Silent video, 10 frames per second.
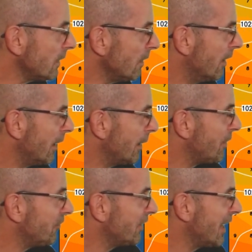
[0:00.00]
High
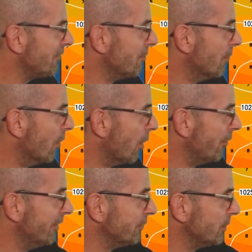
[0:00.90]
pressure having
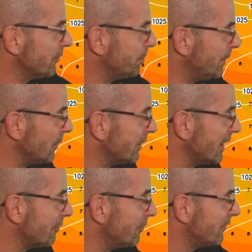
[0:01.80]
more influence,
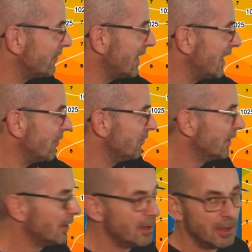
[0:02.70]
building up from the south,
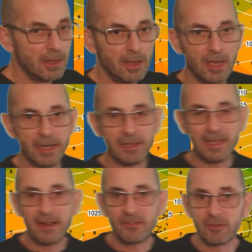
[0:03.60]
an
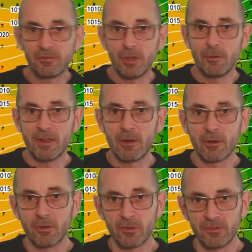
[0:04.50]
Atlantic flow there
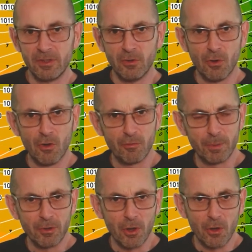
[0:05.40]
across the north,
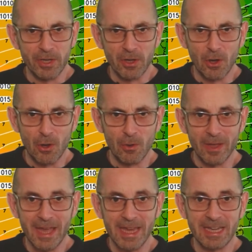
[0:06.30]
but all in all,
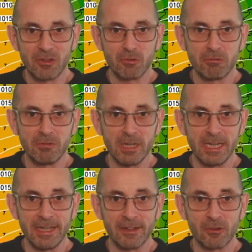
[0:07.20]
a
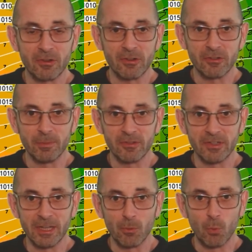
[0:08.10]
green Christmas
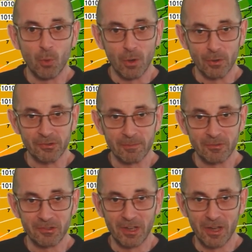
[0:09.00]
it was.
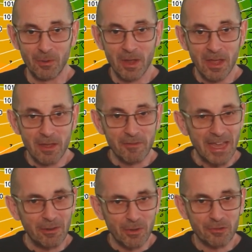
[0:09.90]
So the
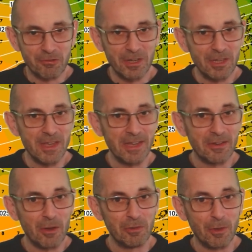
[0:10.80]
analogues really
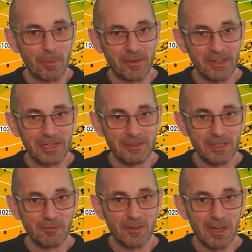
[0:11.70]
don't look
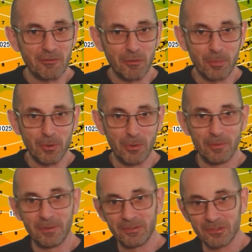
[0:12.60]
particularly
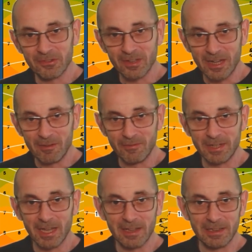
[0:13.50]
favourable, to say
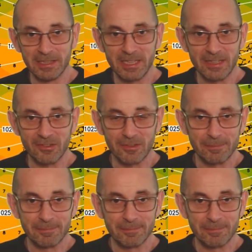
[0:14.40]
the least.